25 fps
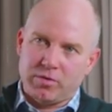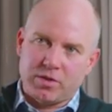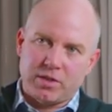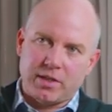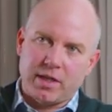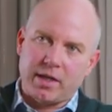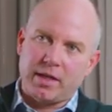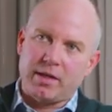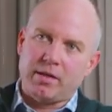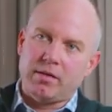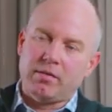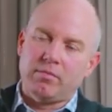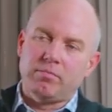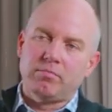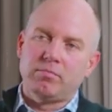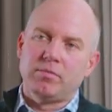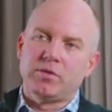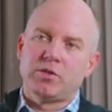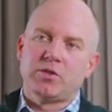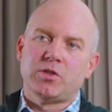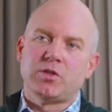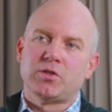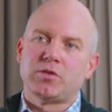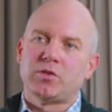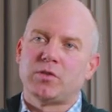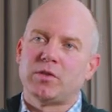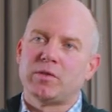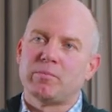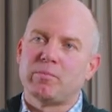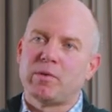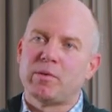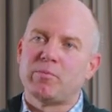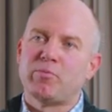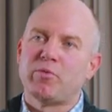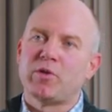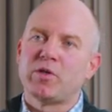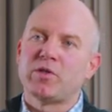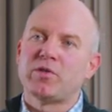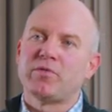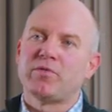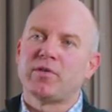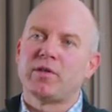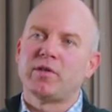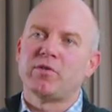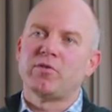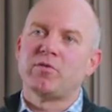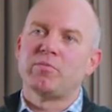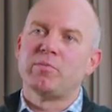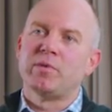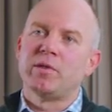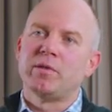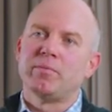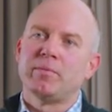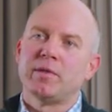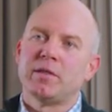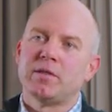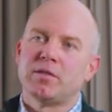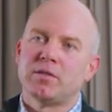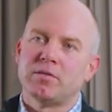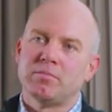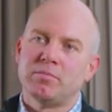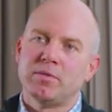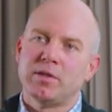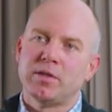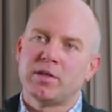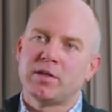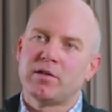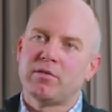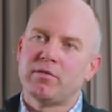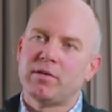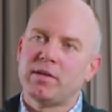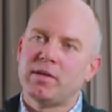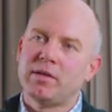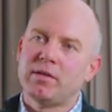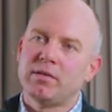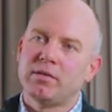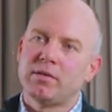say a systolic blood pressure of 100 millimeters of mercury,